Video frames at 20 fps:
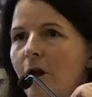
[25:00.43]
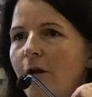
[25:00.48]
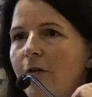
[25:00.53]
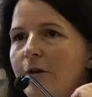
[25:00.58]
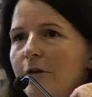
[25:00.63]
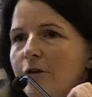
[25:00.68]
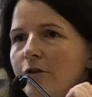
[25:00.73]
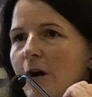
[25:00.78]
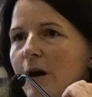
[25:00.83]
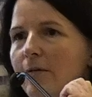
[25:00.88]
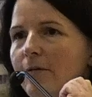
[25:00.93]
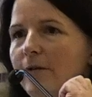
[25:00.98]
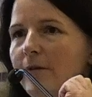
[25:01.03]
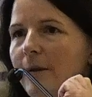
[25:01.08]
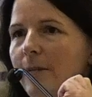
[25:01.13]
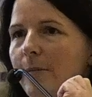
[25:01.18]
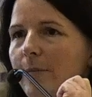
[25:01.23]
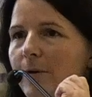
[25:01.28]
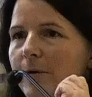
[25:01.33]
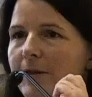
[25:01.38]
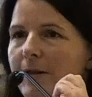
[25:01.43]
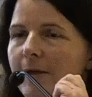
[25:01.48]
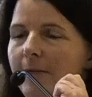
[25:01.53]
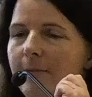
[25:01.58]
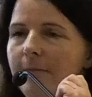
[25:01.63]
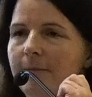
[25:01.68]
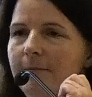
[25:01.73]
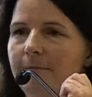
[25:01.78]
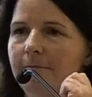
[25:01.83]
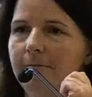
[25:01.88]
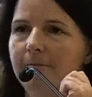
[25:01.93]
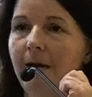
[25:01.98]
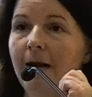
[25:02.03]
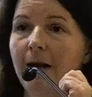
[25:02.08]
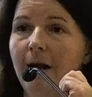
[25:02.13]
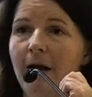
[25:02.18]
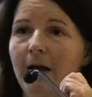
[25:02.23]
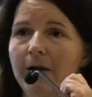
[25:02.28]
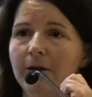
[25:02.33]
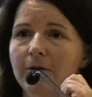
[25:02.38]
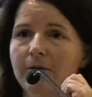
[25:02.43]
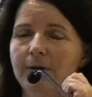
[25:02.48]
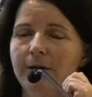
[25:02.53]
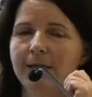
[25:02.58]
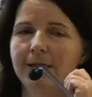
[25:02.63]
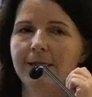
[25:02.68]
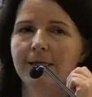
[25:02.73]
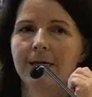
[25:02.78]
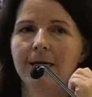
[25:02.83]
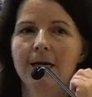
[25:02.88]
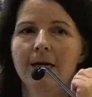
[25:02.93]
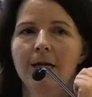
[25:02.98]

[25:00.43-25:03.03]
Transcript: their travel that put them at higher risk.